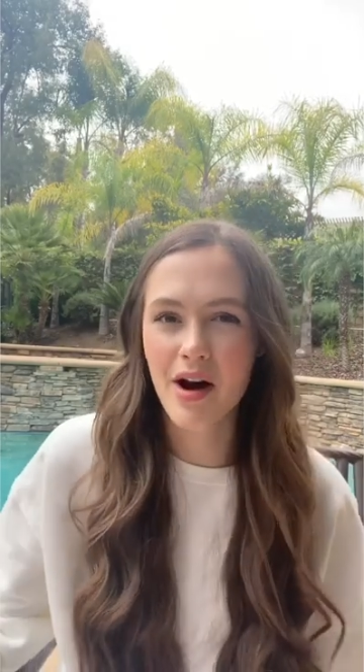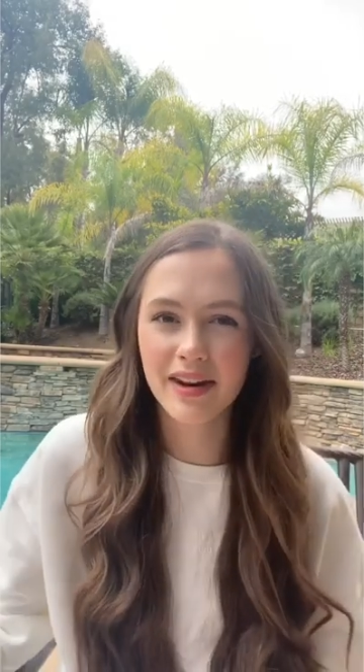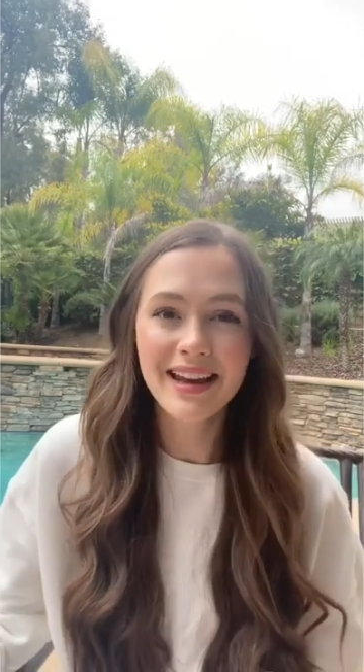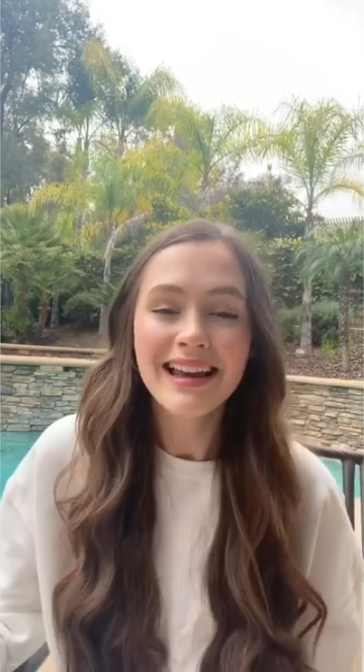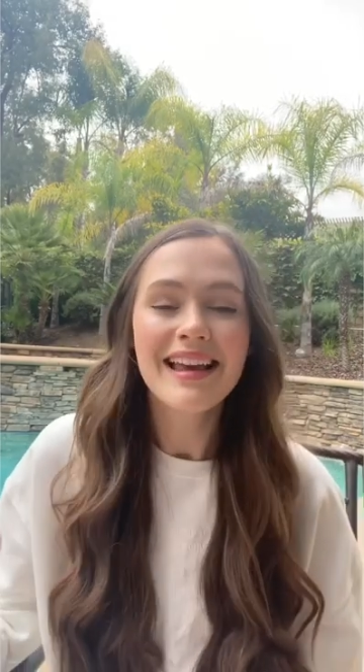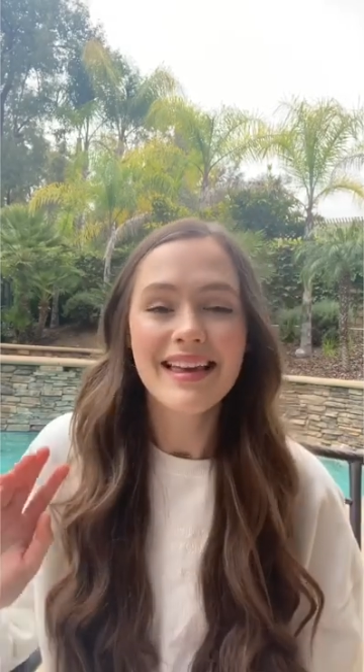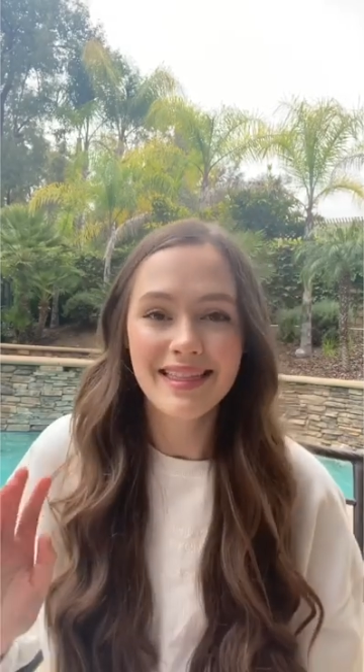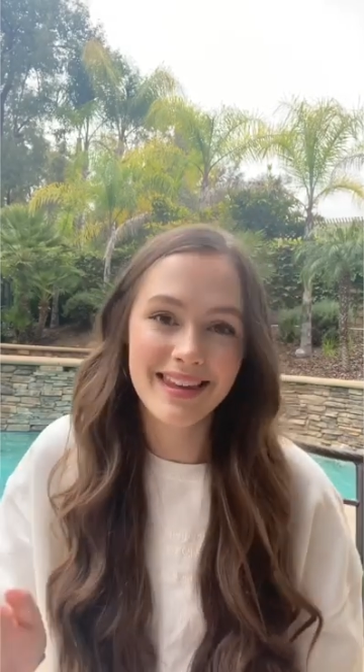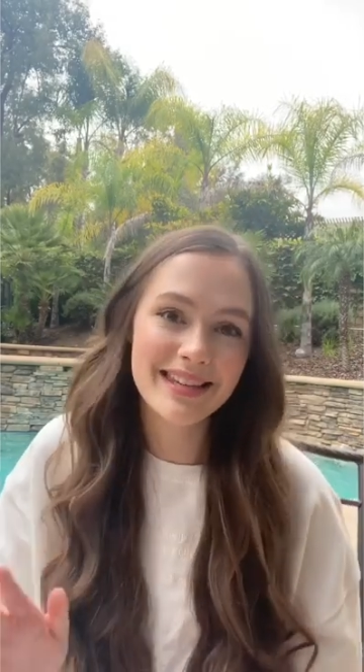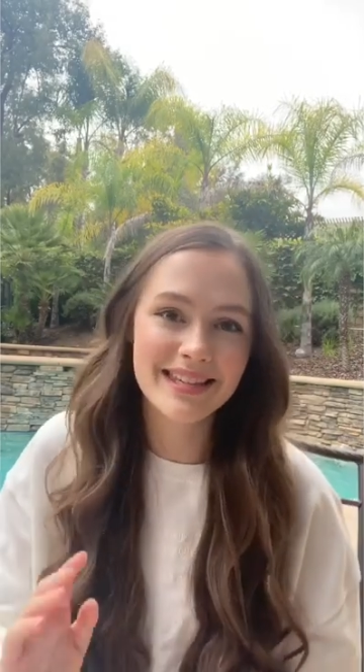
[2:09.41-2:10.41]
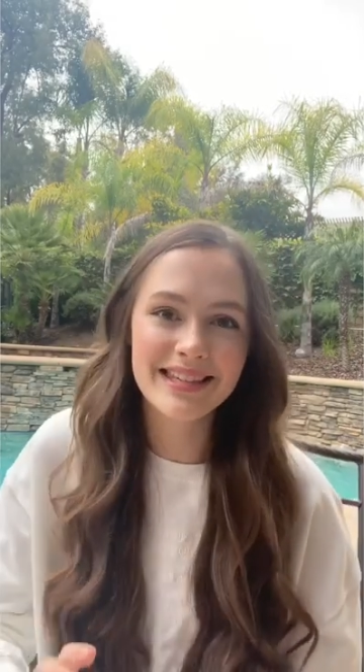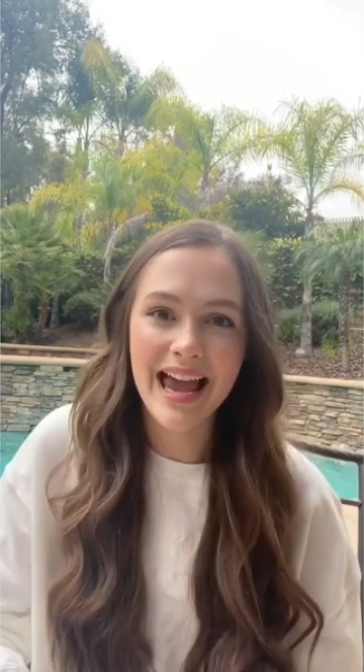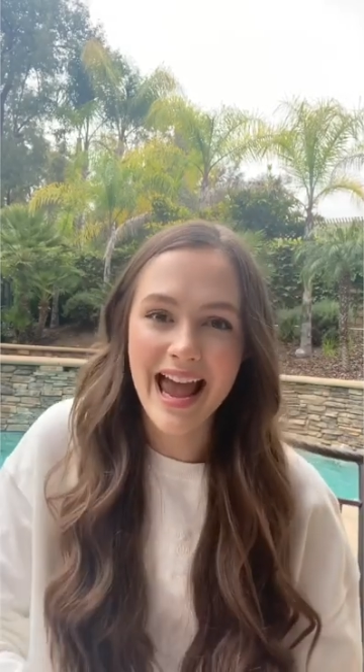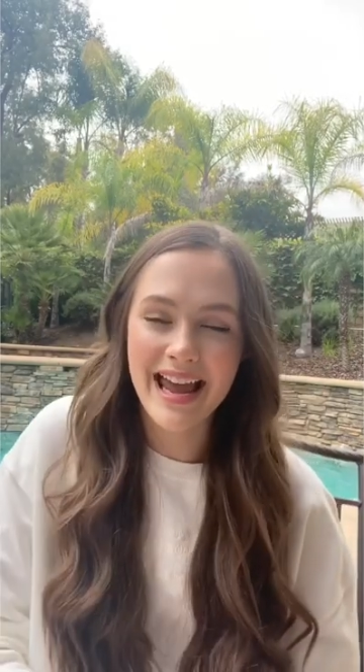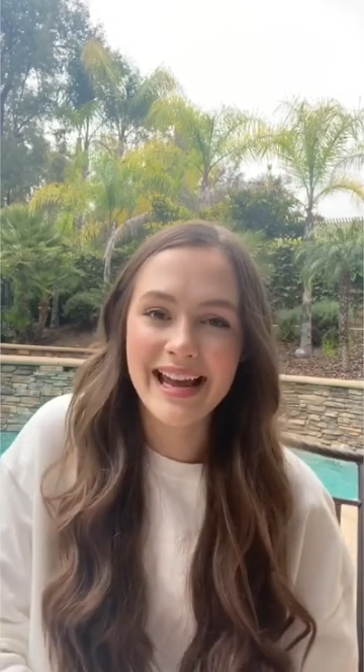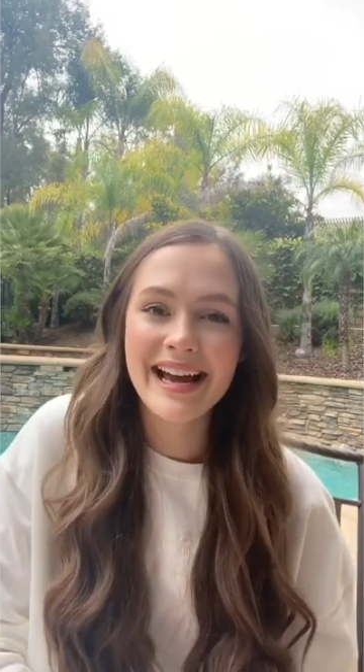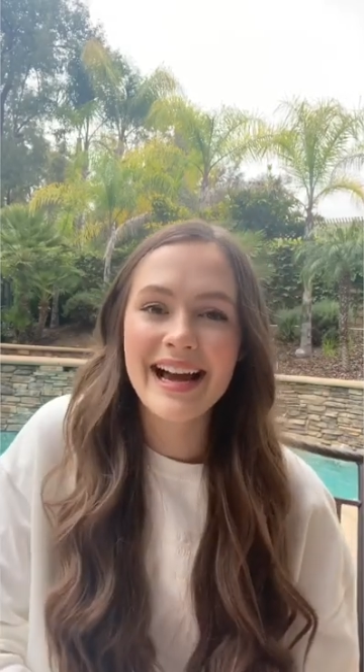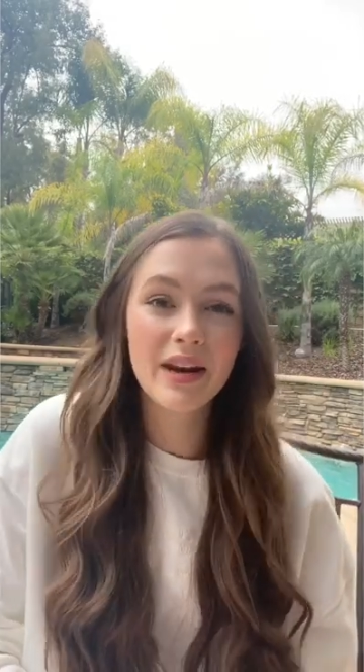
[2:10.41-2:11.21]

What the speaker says: on this day,